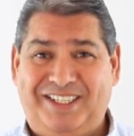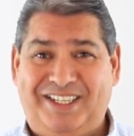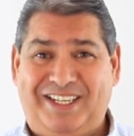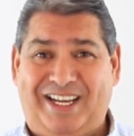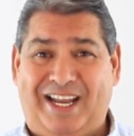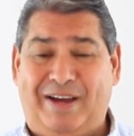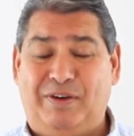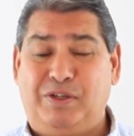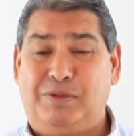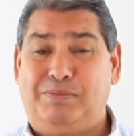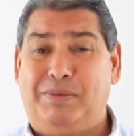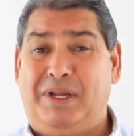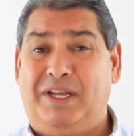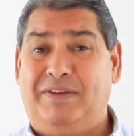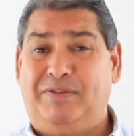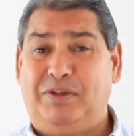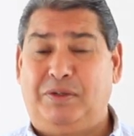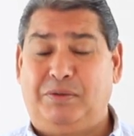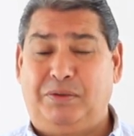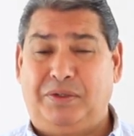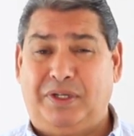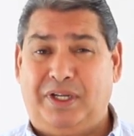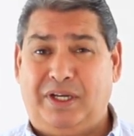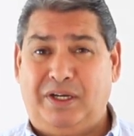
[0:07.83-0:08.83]
Now, as many of
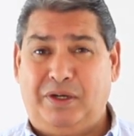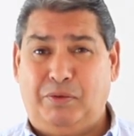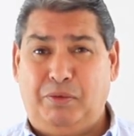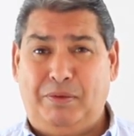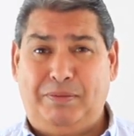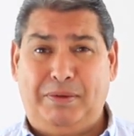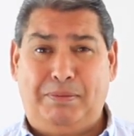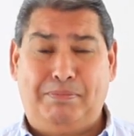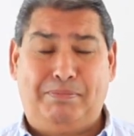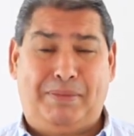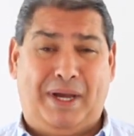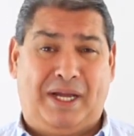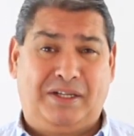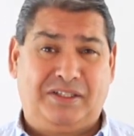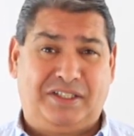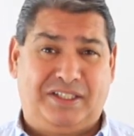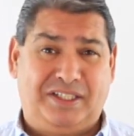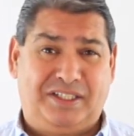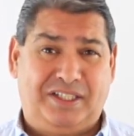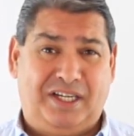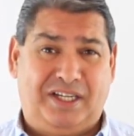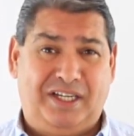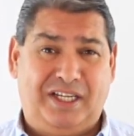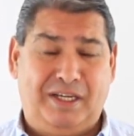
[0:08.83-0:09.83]
you will know, we've been bouncing
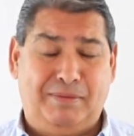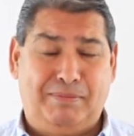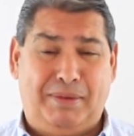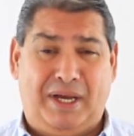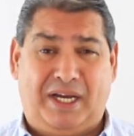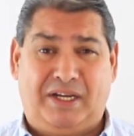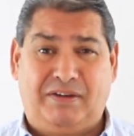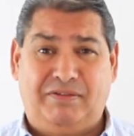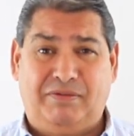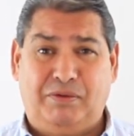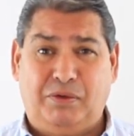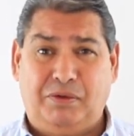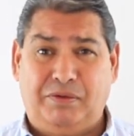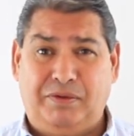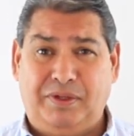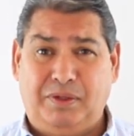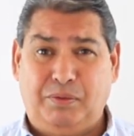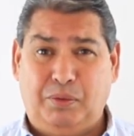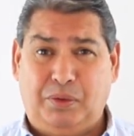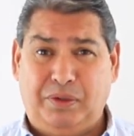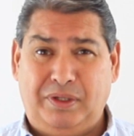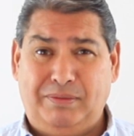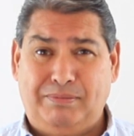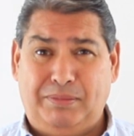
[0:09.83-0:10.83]
this idea back and forth the
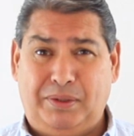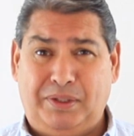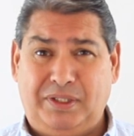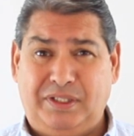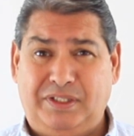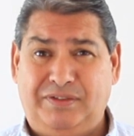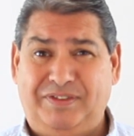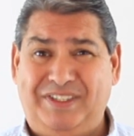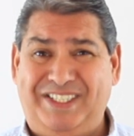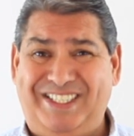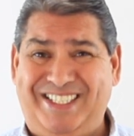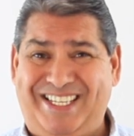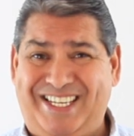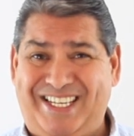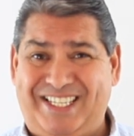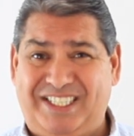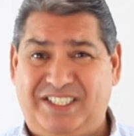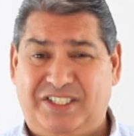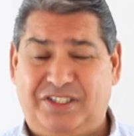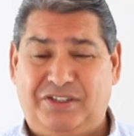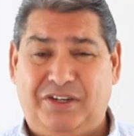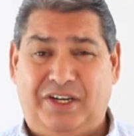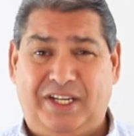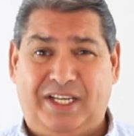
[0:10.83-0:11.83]
awarding bodies for
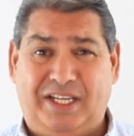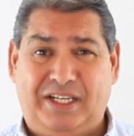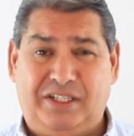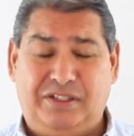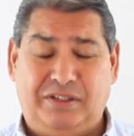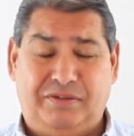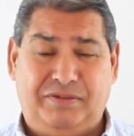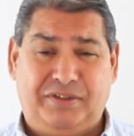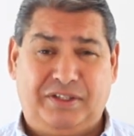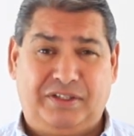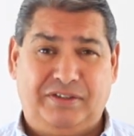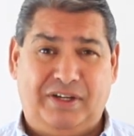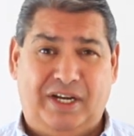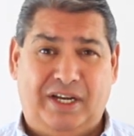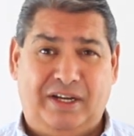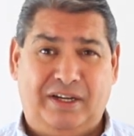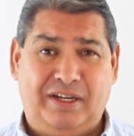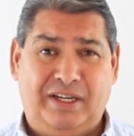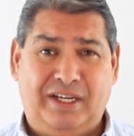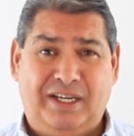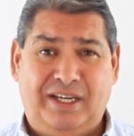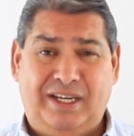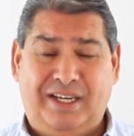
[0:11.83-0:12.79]
years trying to get this off the ground,